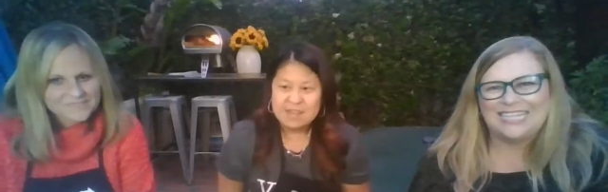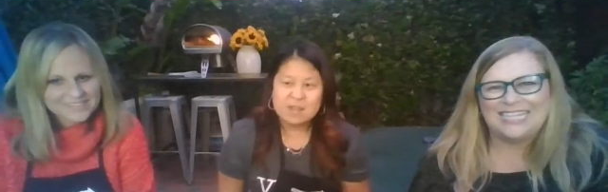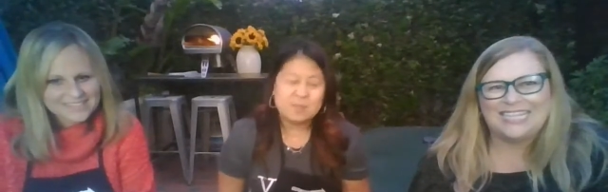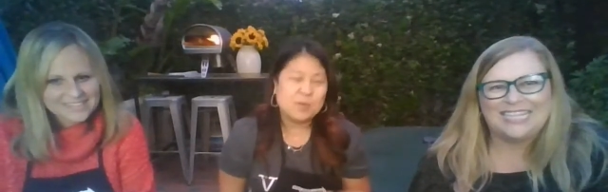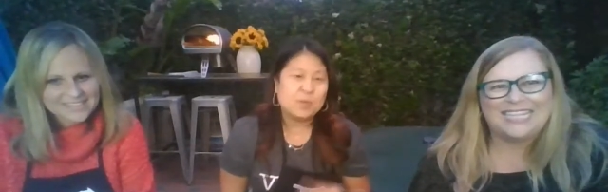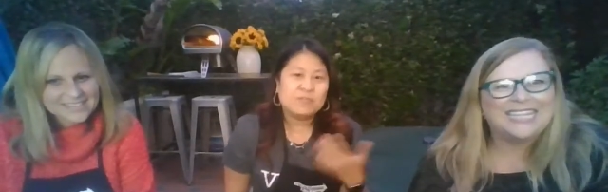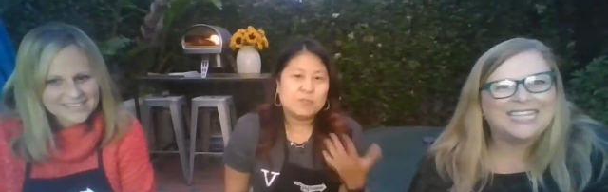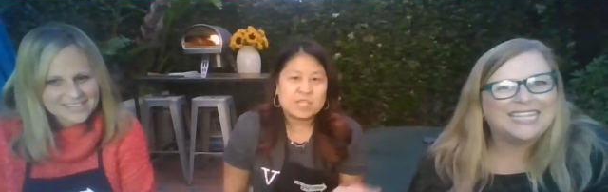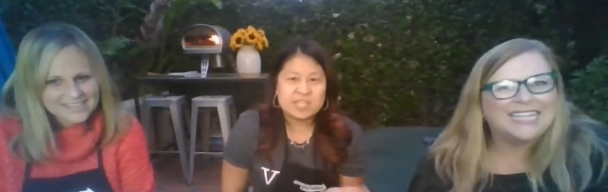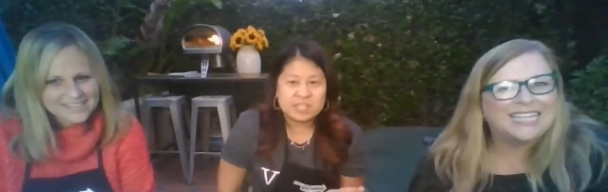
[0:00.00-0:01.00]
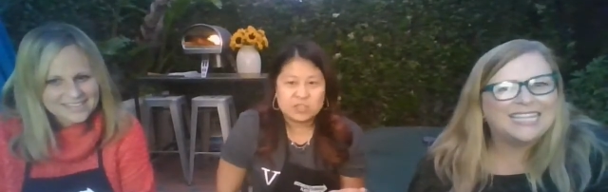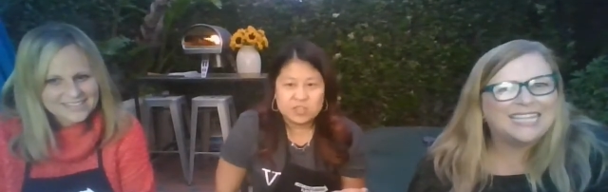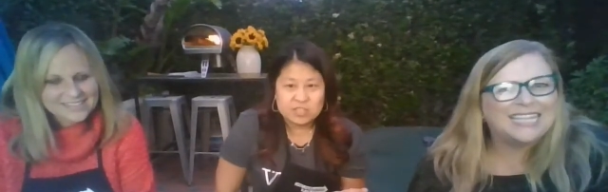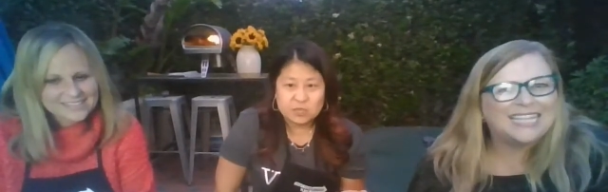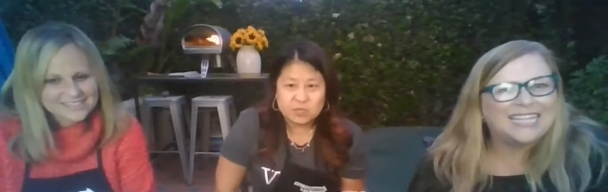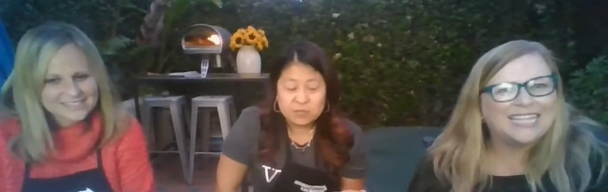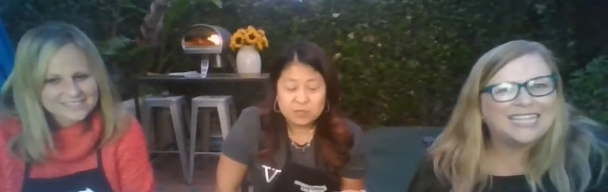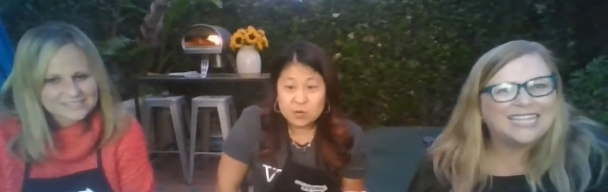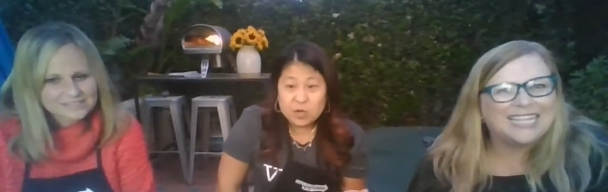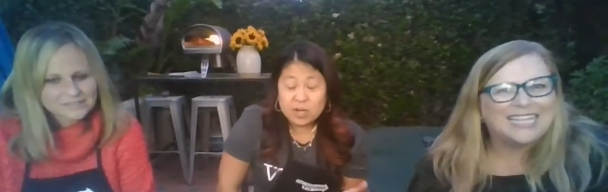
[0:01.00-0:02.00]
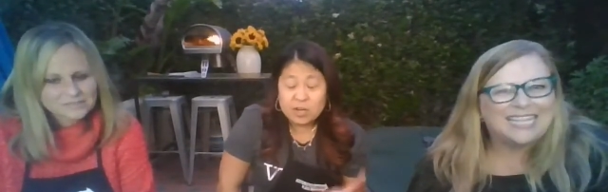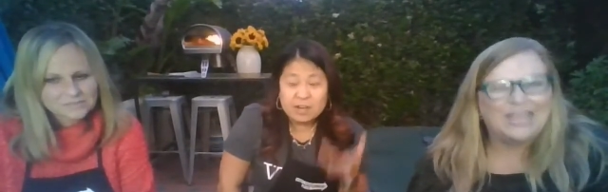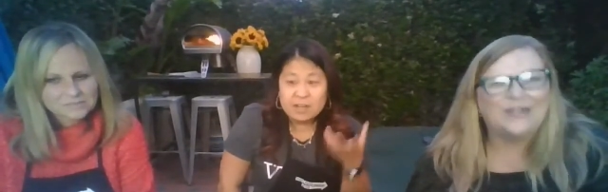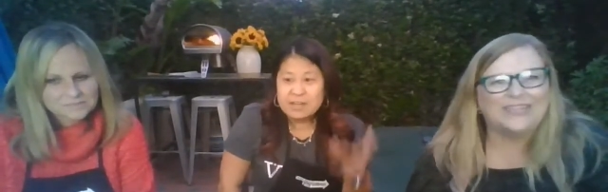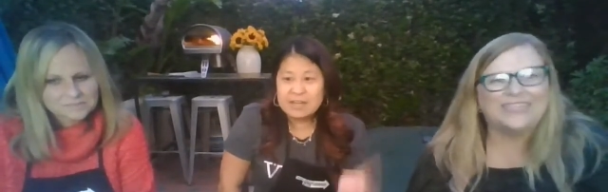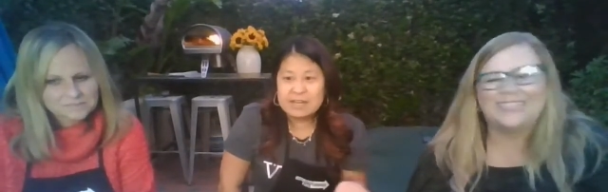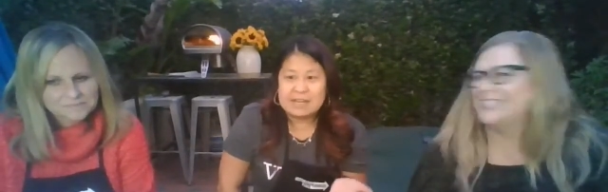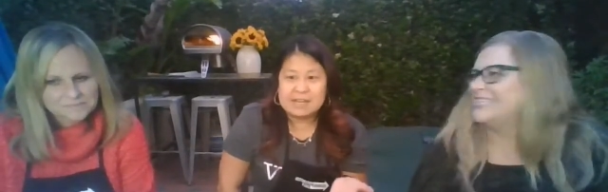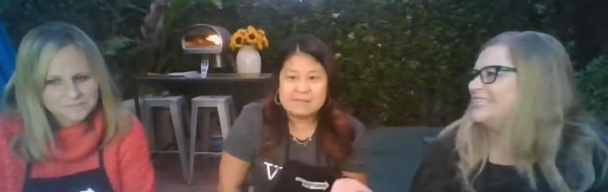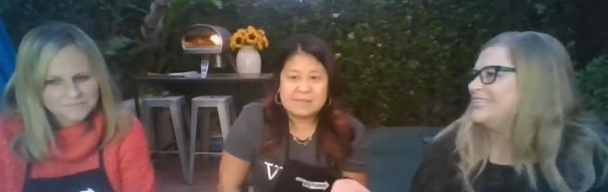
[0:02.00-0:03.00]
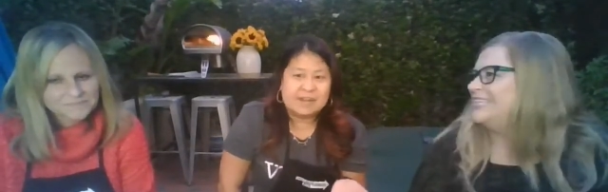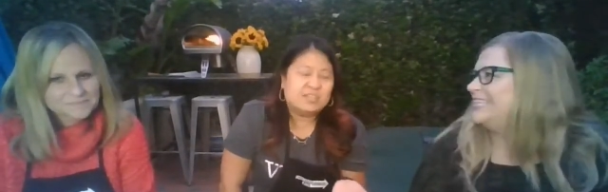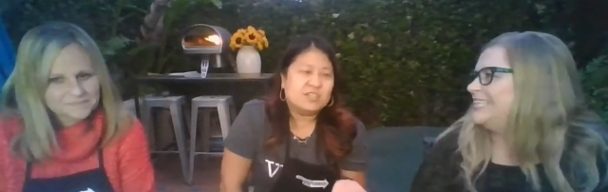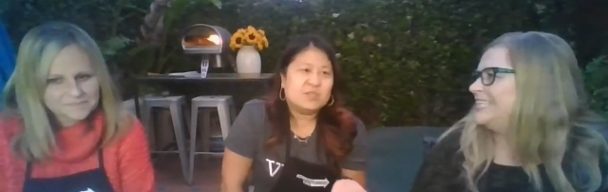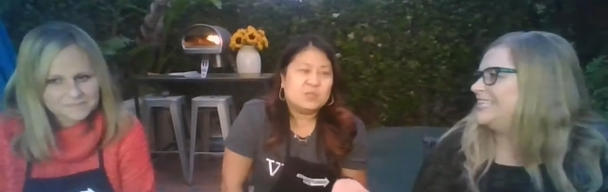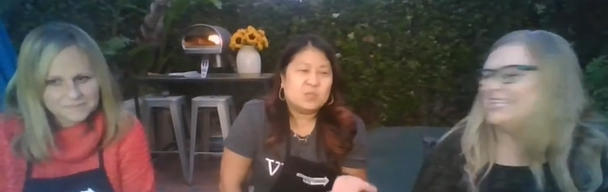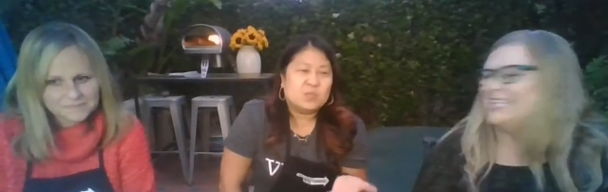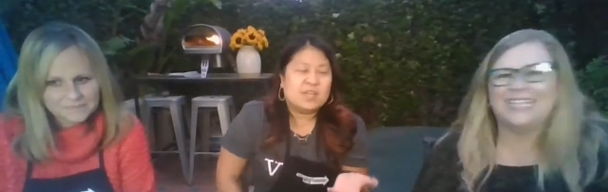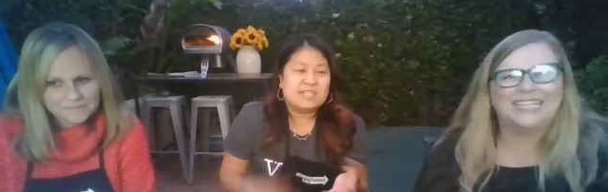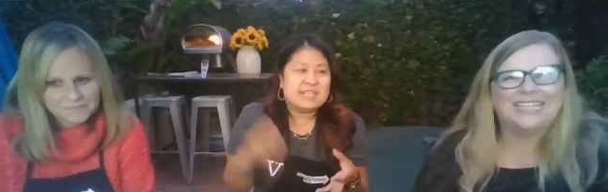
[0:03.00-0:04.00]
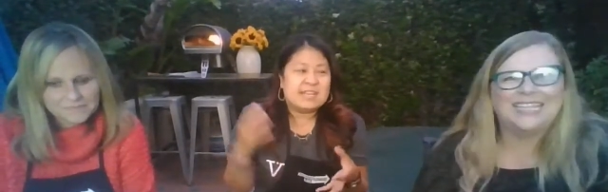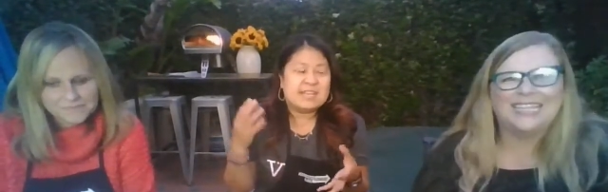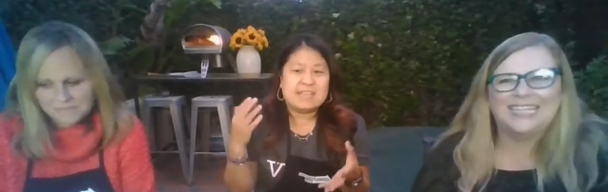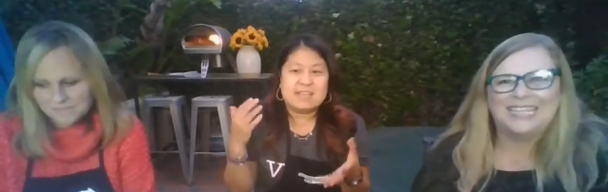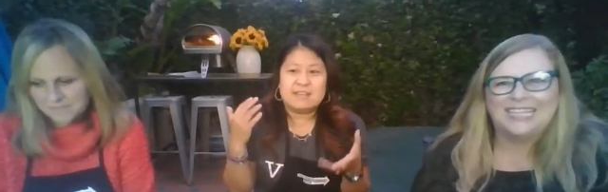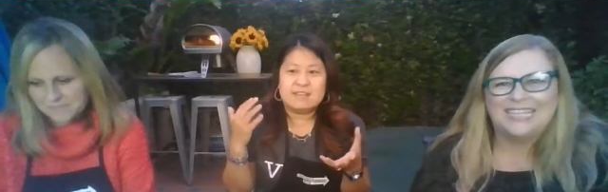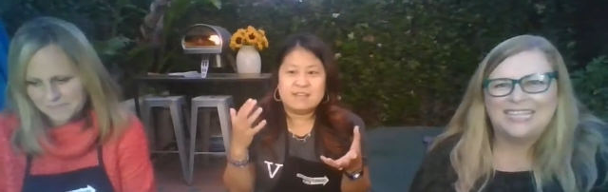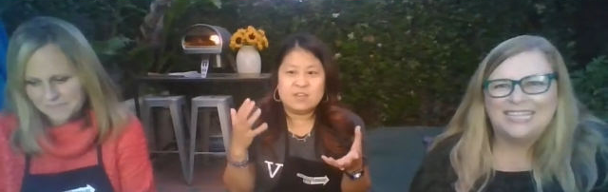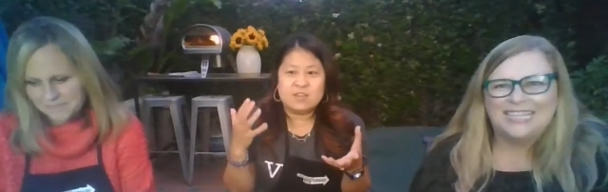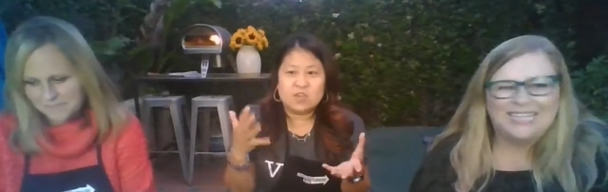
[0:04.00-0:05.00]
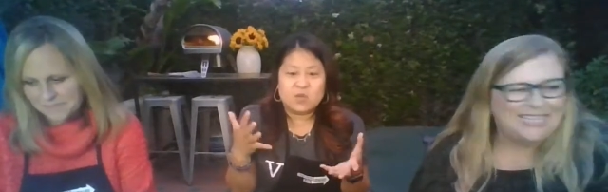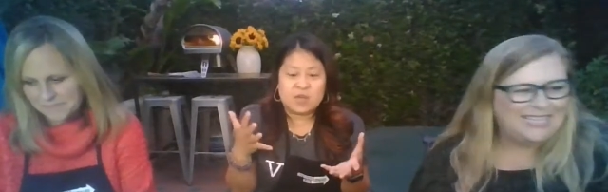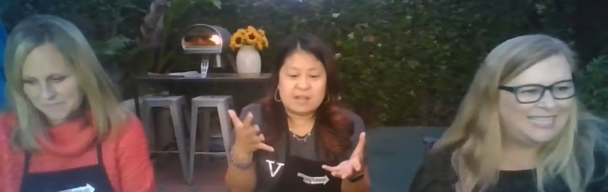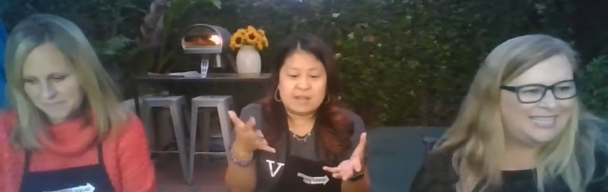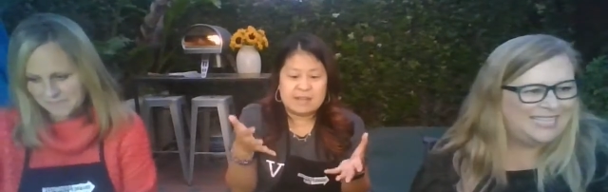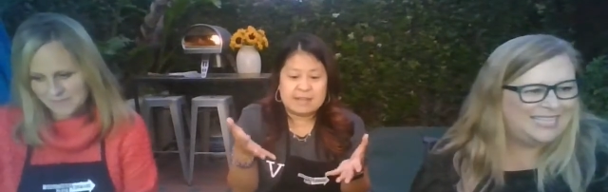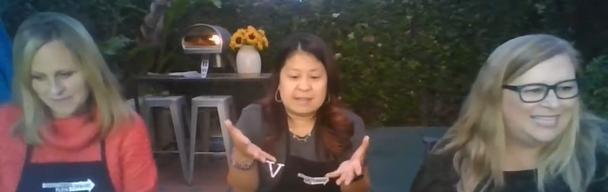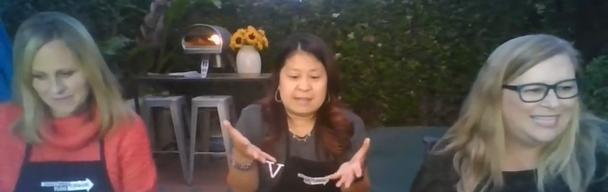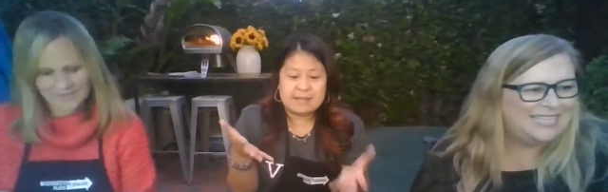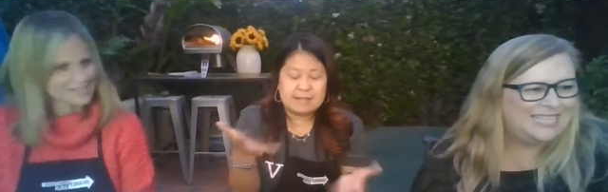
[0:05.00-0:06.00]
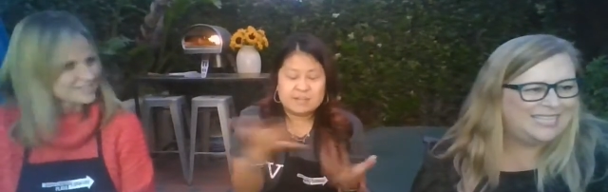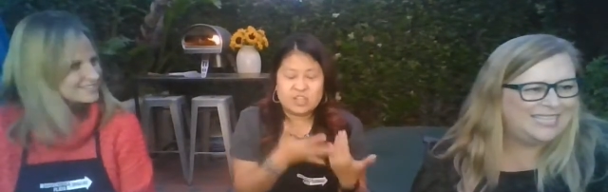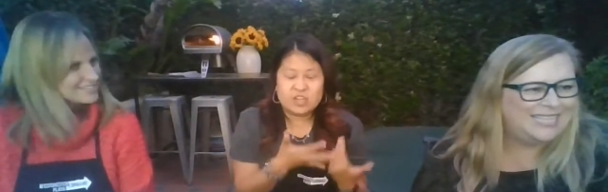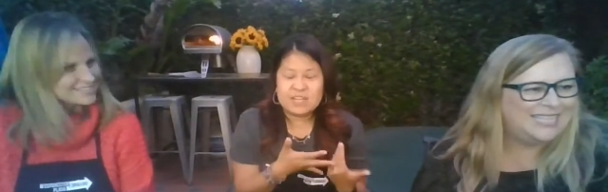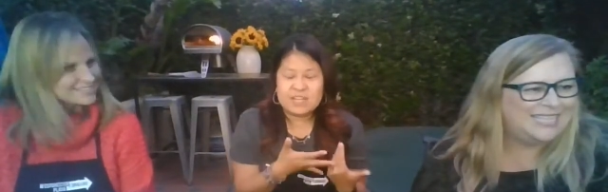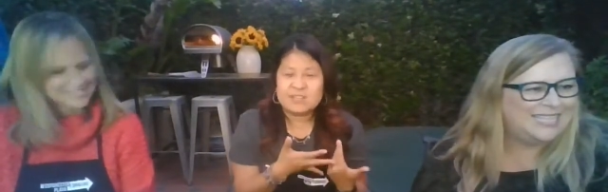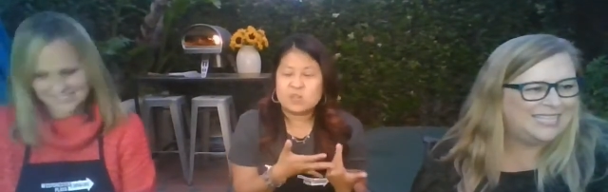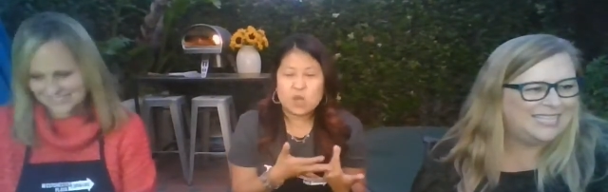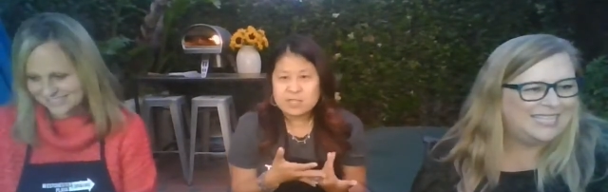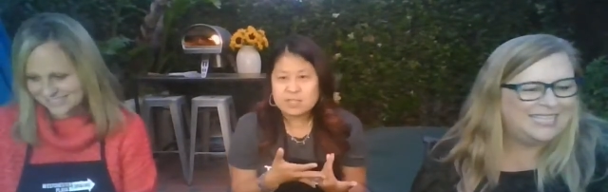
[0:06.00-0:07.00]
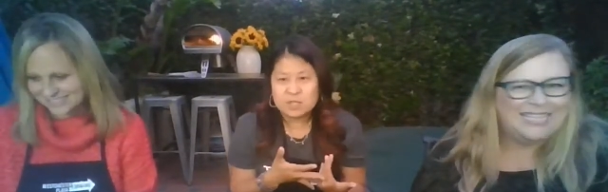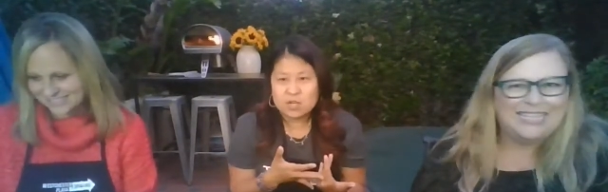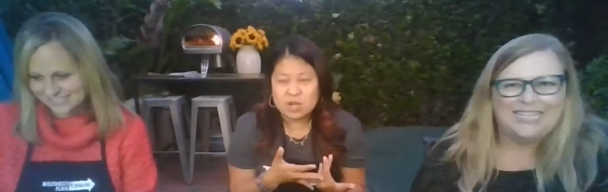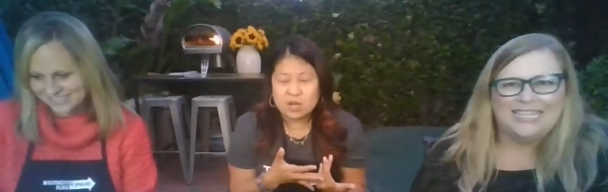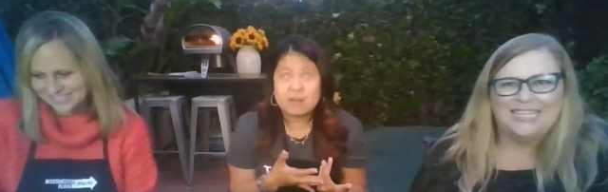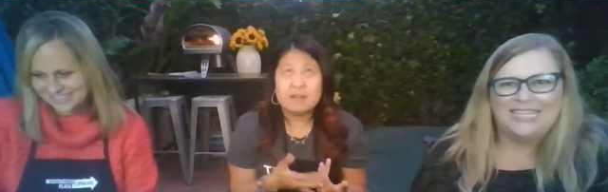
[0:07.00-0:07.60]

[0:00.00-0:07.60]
Speaker 1: Um, I'm running for Residential District 4, um, and I just wanted to say that, you know, Sherry has this awesome yard.